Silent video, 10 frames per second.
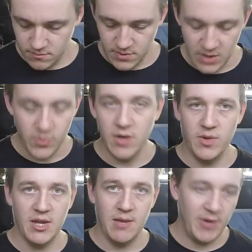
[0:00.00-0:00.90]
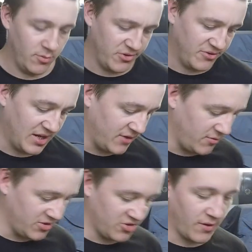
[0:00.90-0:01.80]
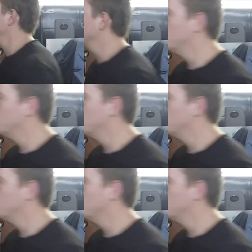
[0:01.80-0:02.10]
then we get a pedal box out of it, which is great.